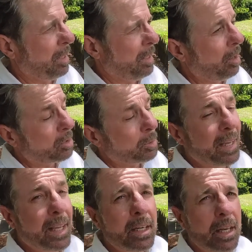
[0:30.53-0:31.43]
And also
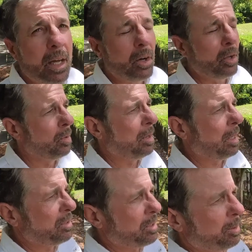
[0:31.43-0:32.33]
by getting down low,
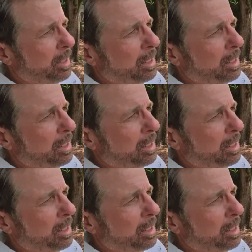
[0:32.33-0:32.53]
I was able to